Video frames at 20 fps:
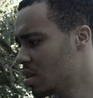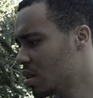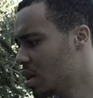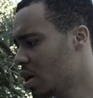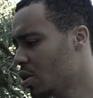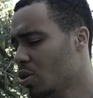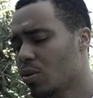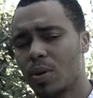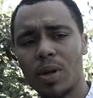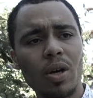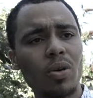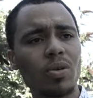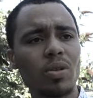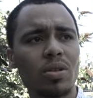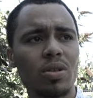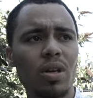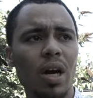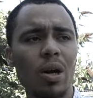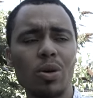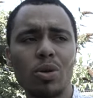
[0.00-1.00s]
How
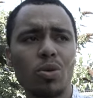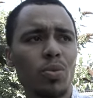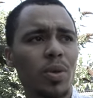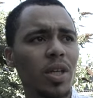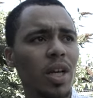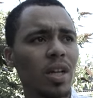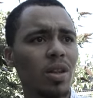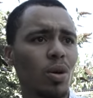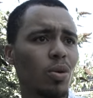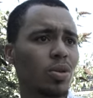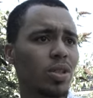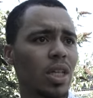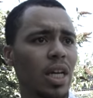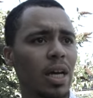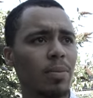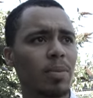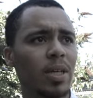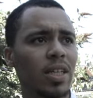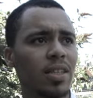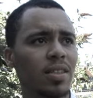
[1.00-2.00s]
do we not know his
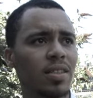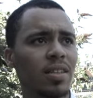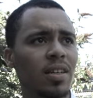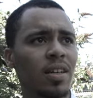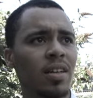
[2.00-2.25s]
name yet?